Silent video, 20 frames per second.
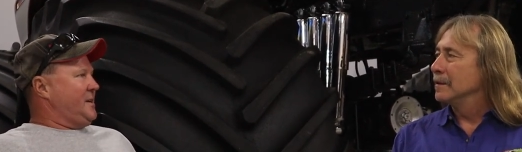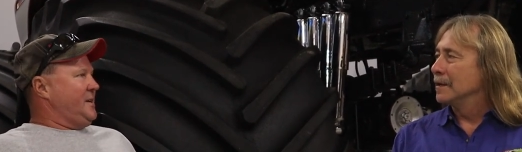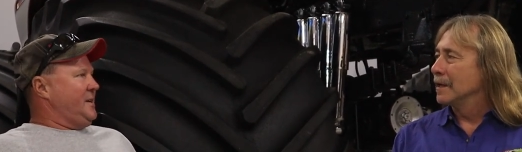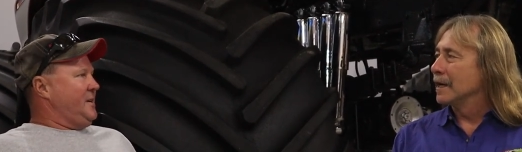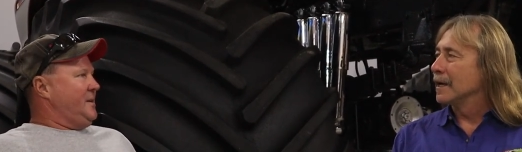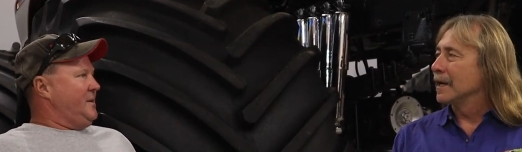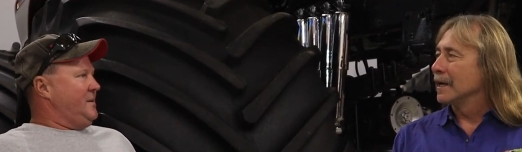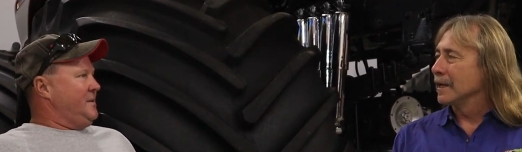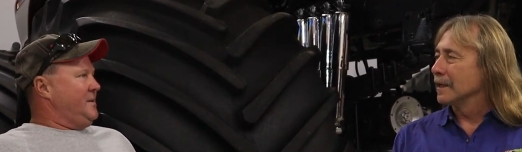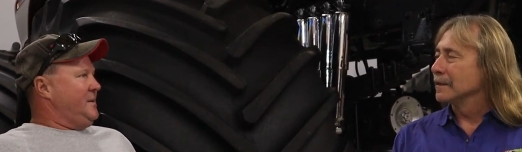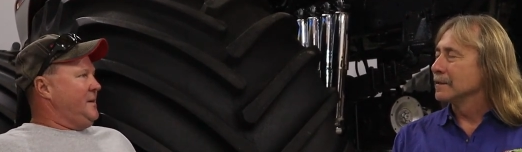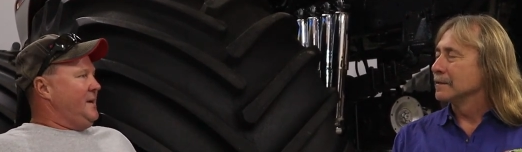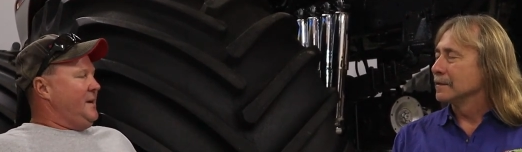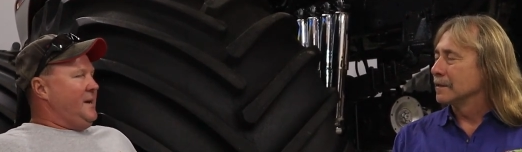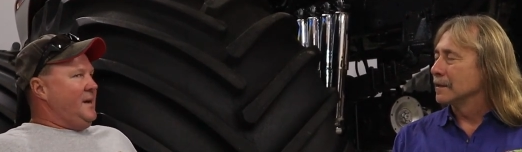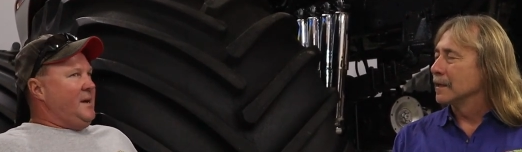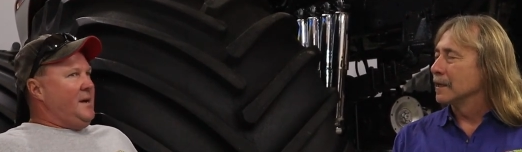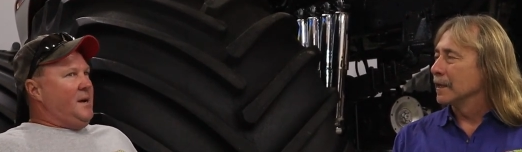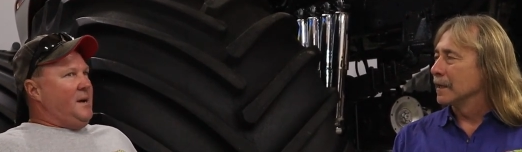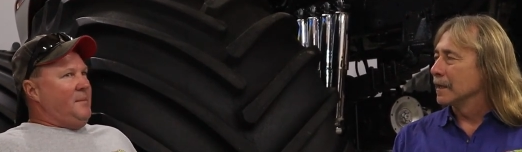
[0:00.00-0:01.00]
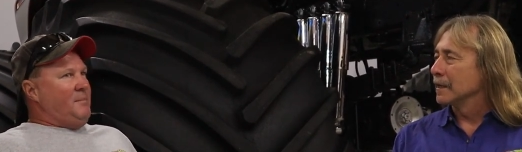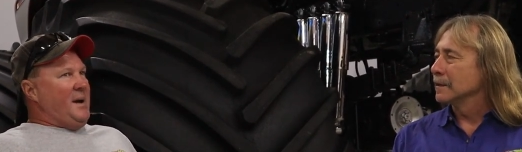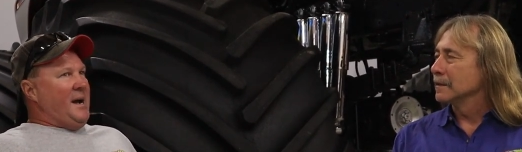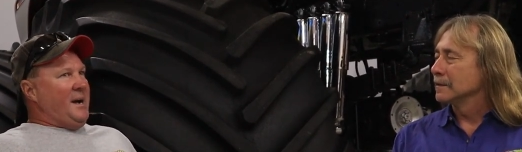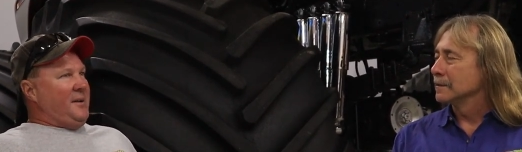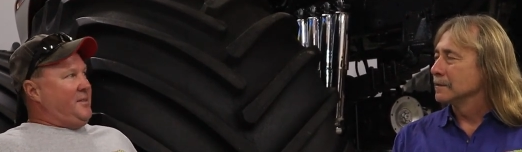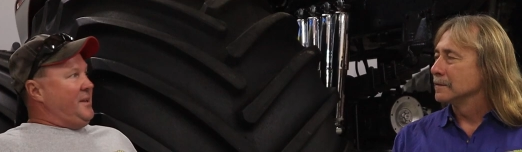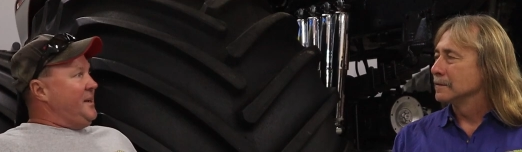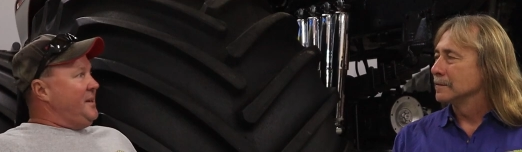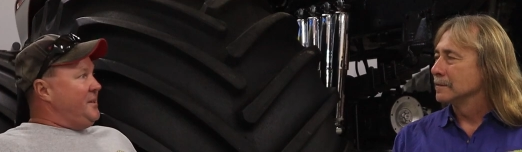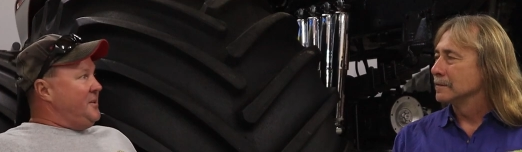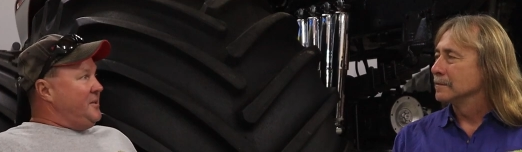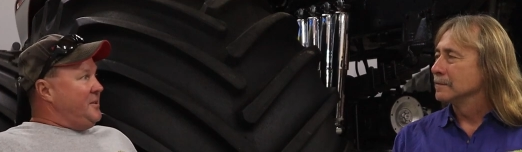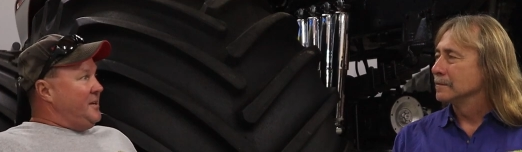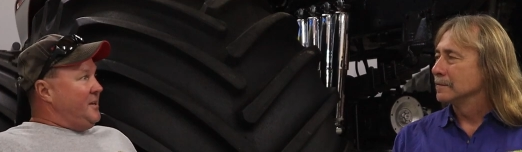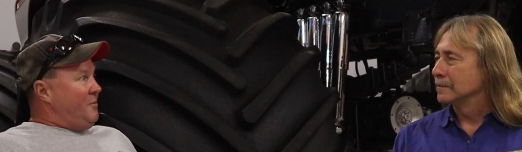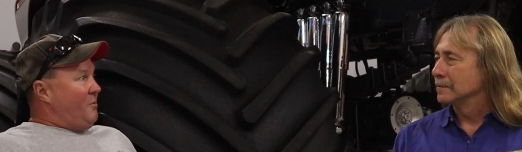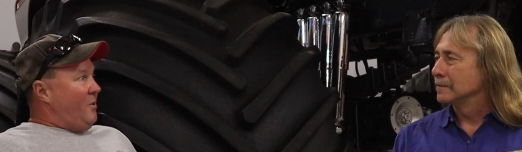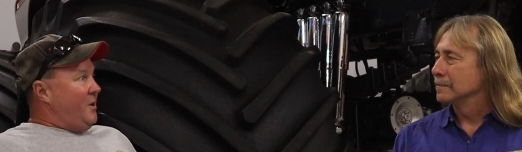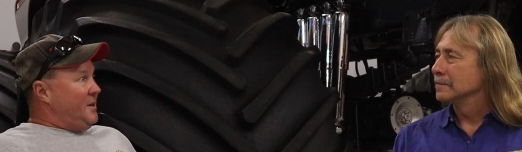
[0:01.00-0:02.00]
Speaker 1: You yeah. know, back then you
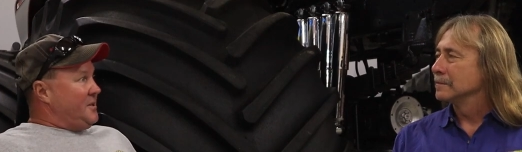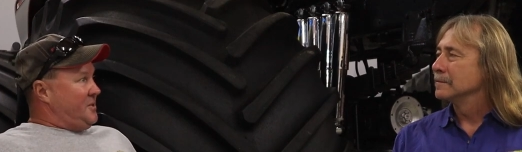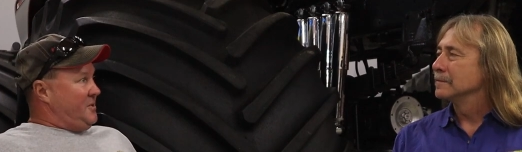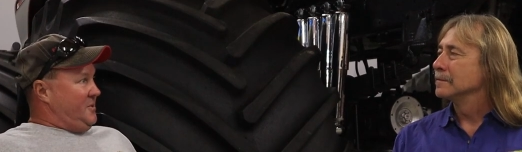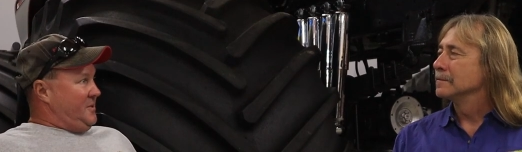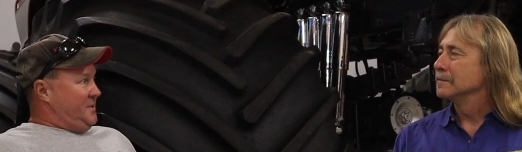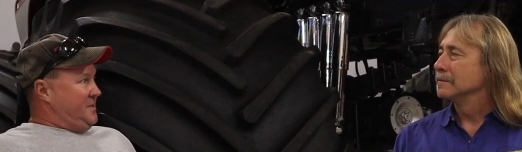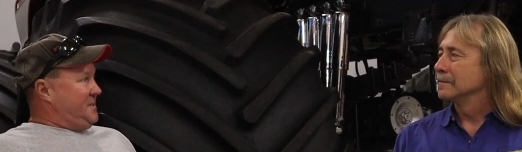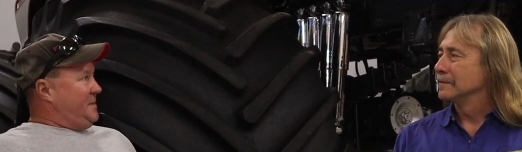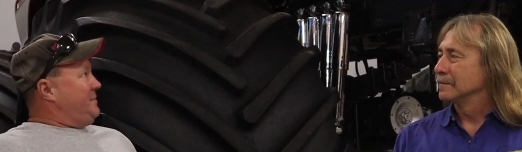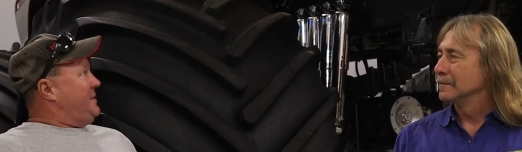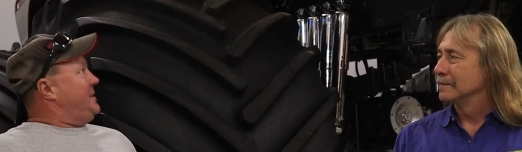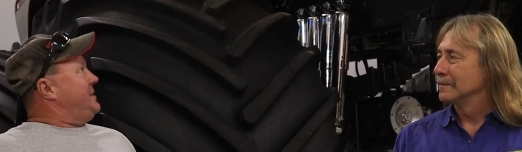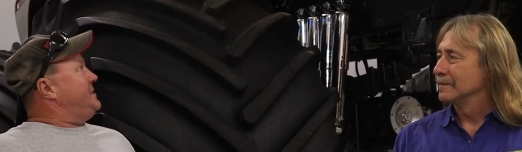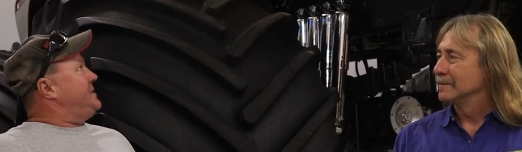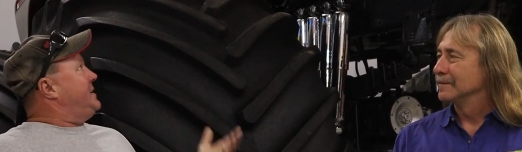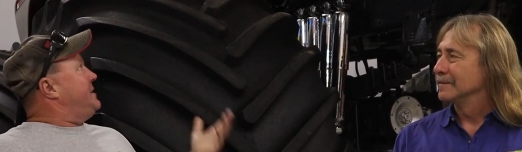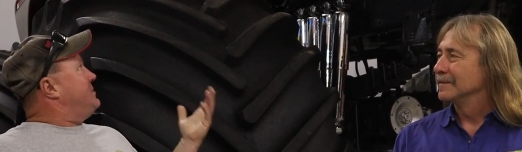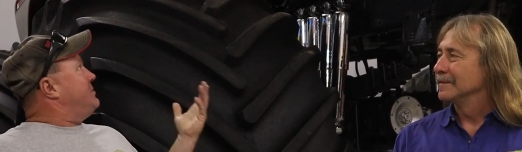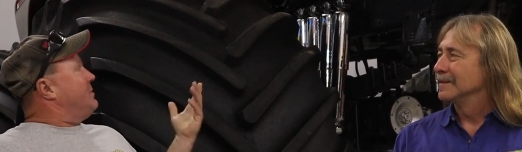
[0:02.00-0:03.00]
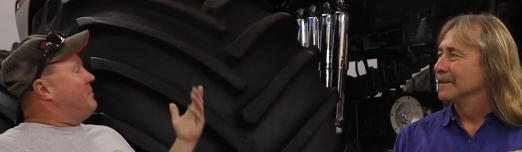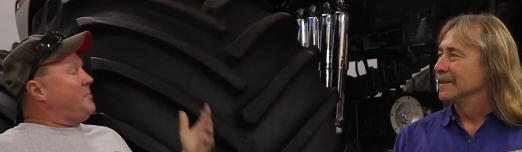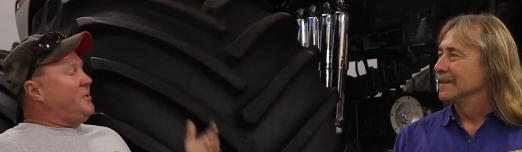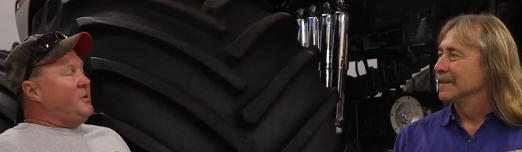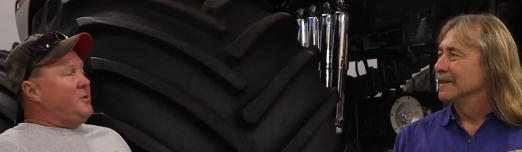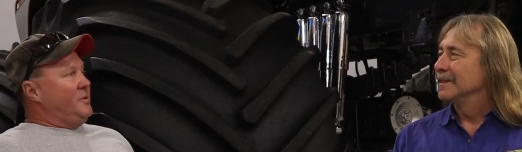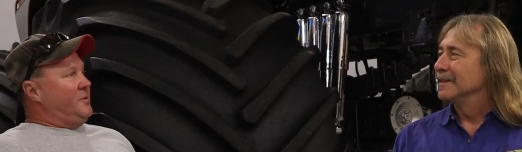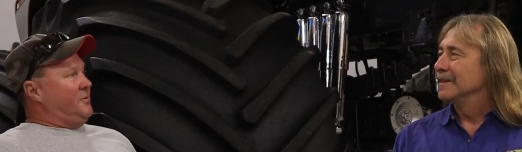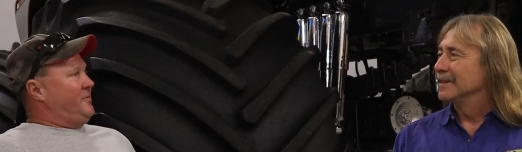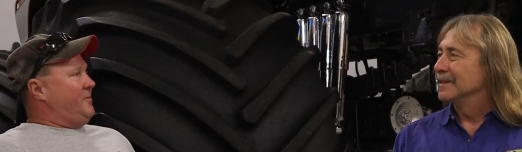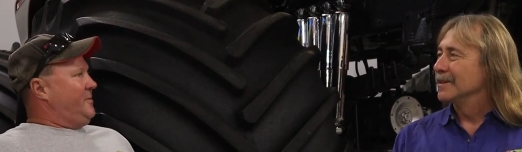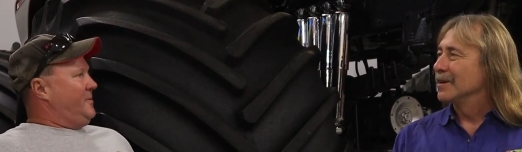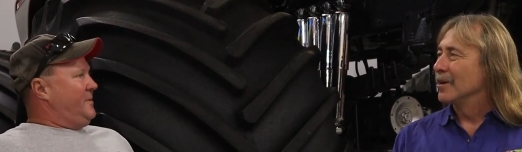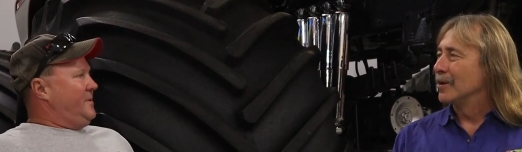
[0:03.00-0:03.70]
didn't want to because I mean these things were beautiful.